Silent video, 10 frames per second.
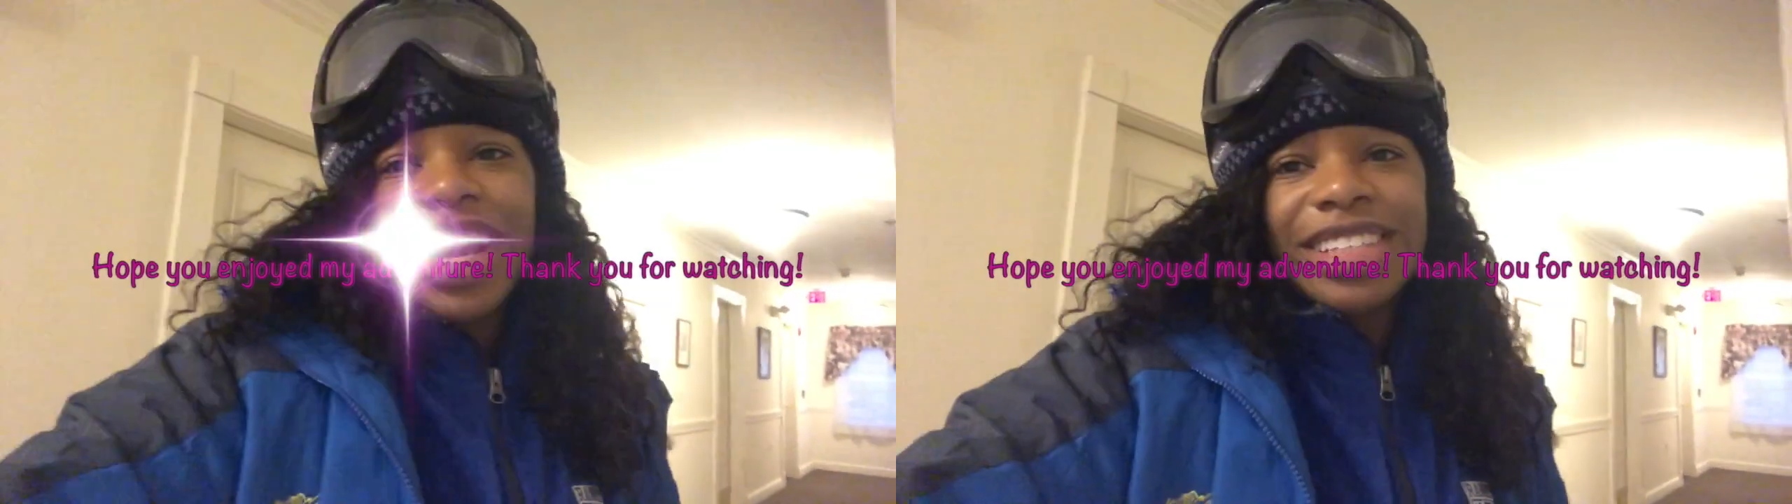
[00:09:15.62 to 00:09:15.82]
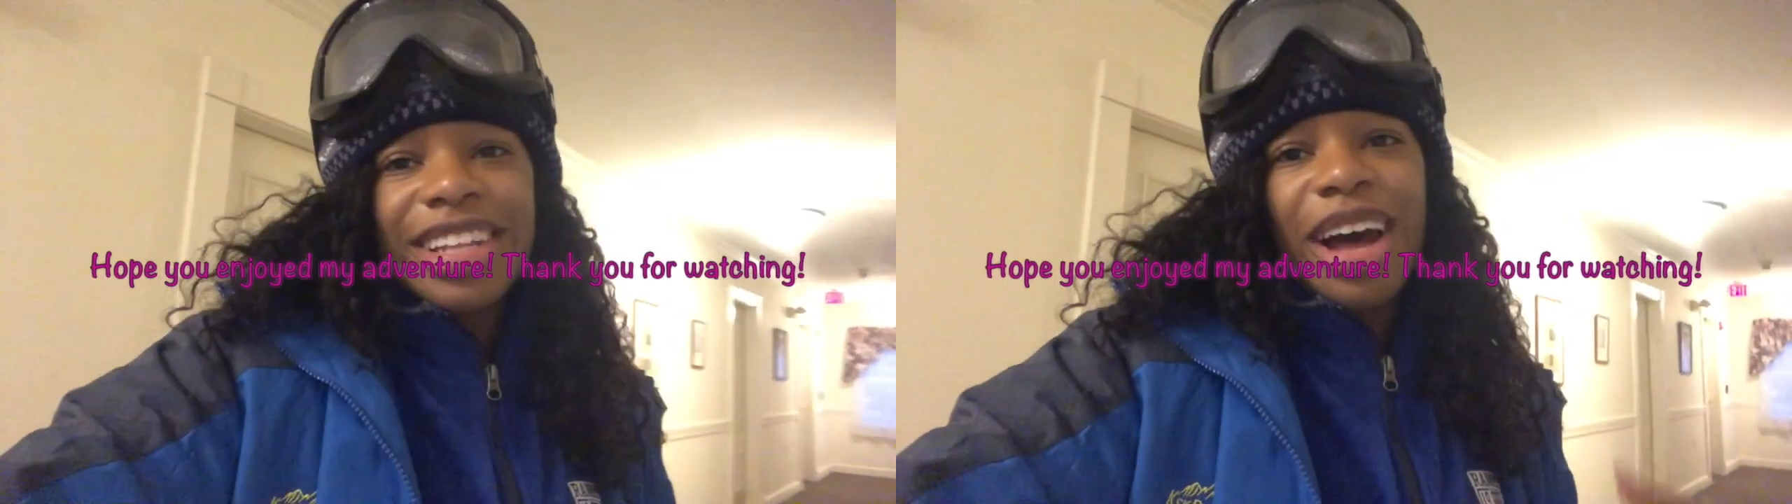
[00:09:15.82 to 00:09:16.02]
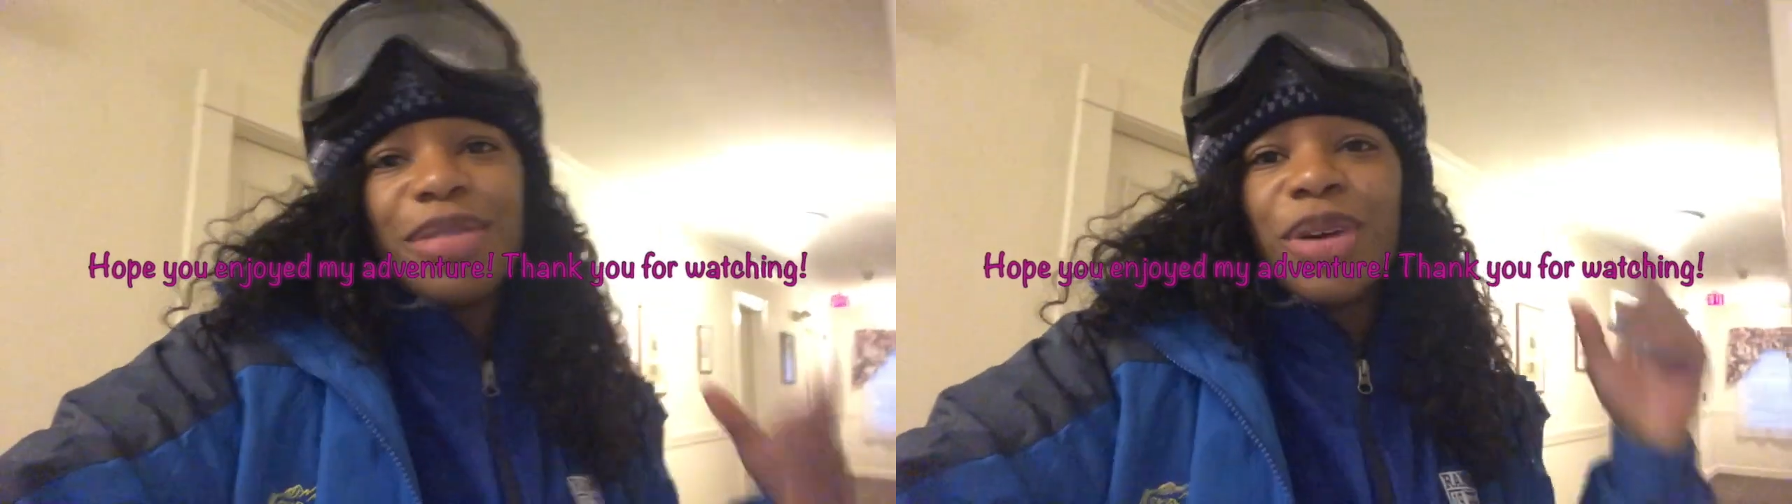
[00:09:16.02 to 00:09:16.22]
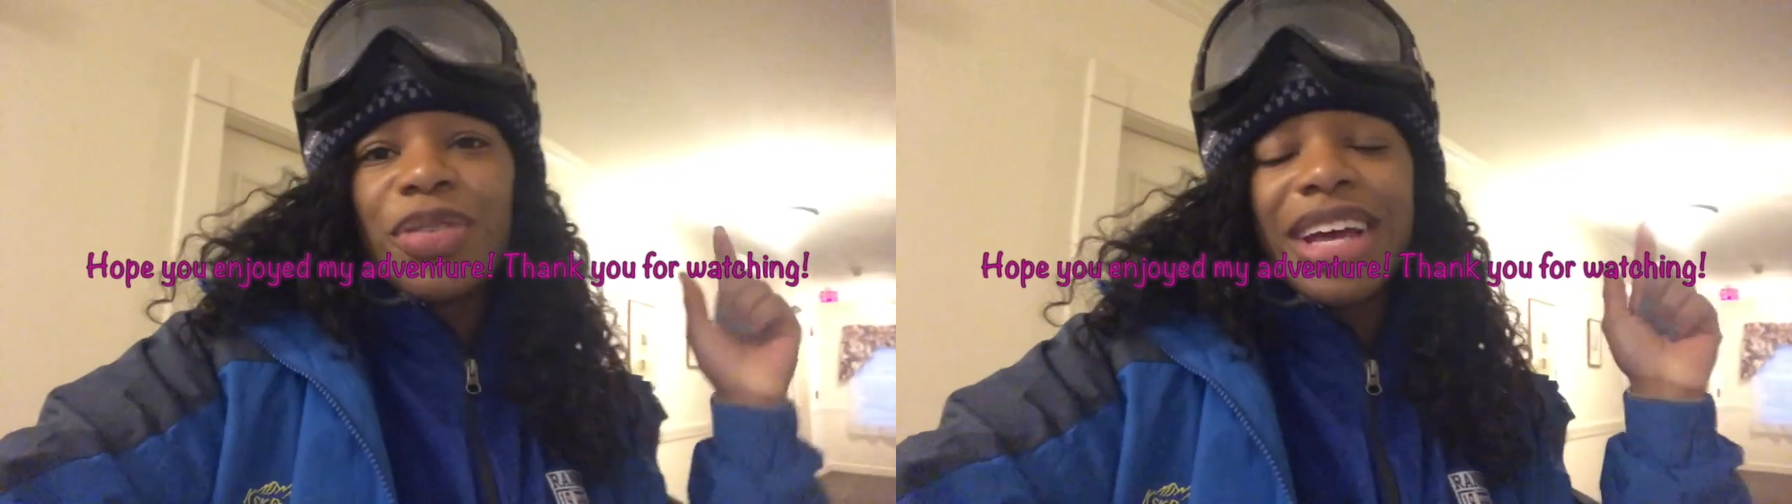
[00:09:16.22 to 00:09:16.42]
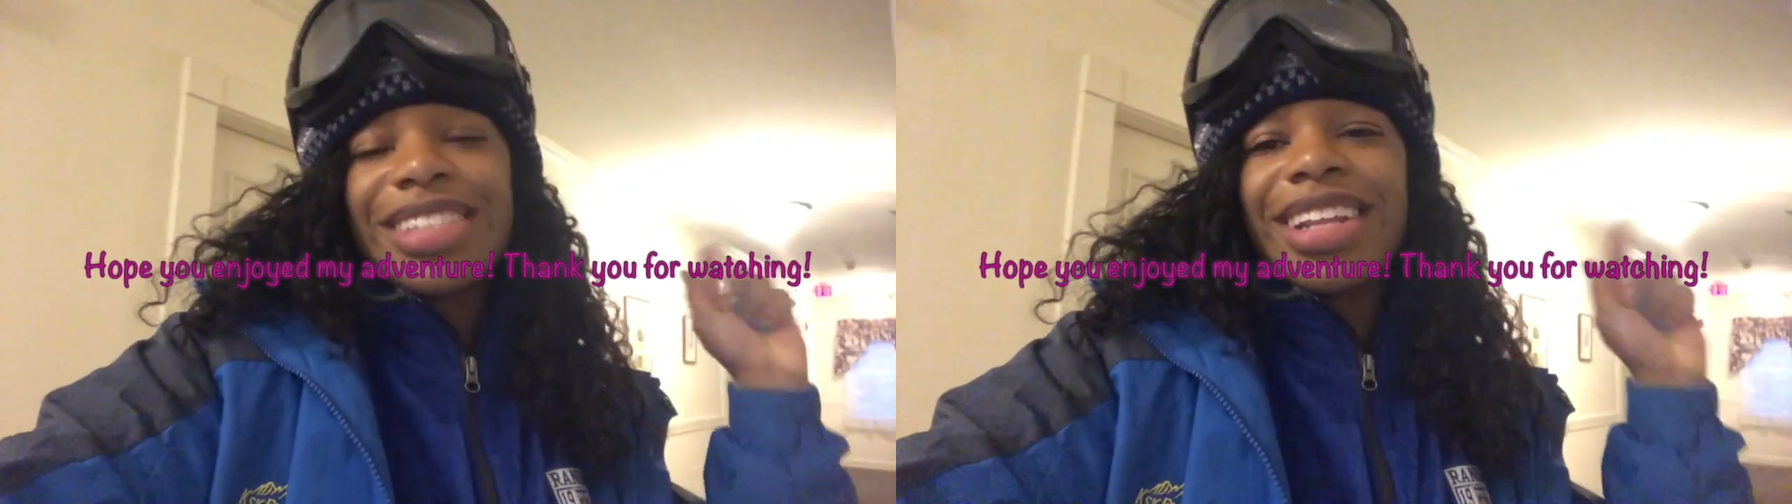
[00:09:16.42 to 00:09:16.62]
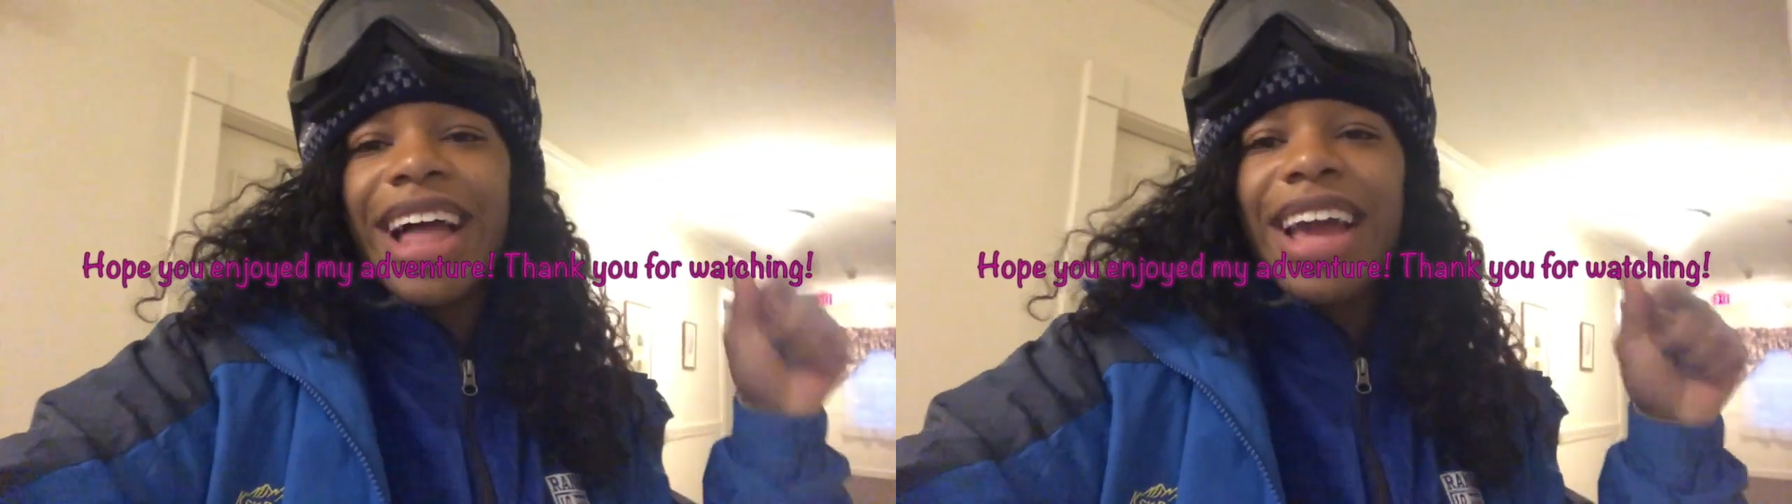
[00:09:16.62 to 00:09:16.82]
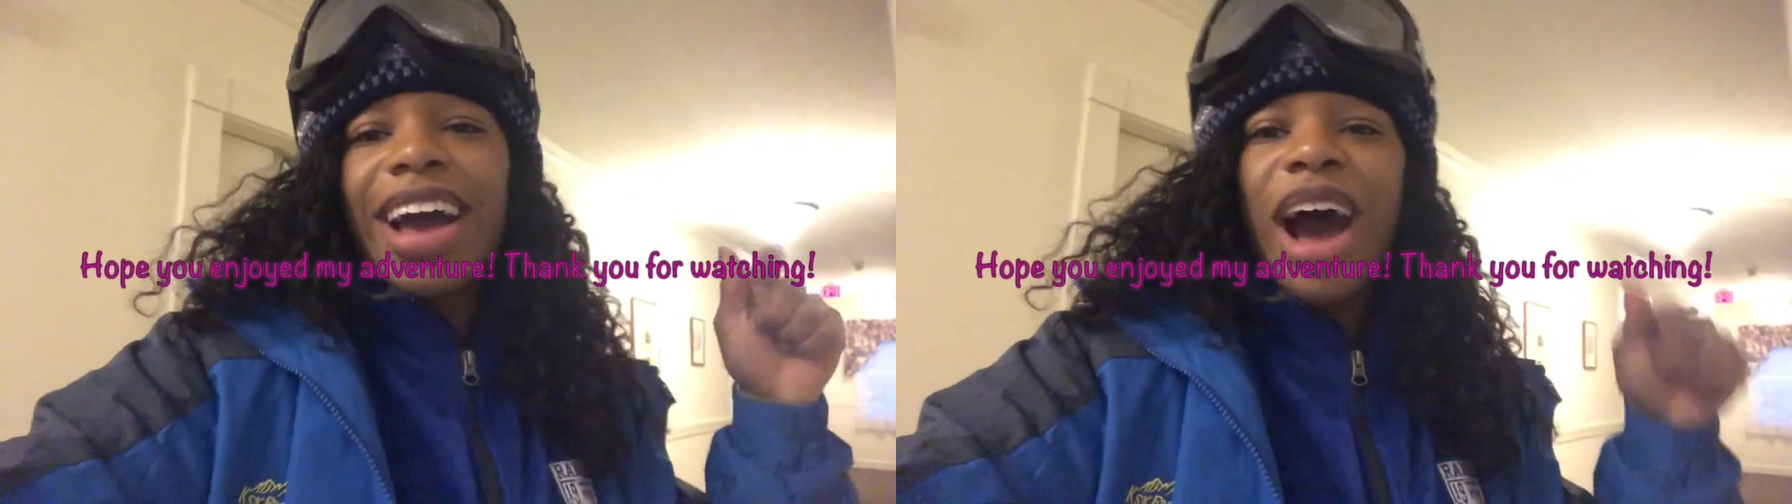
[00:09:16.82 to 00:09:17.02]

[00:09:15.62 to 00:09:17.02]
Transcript: next time, don't forget to like,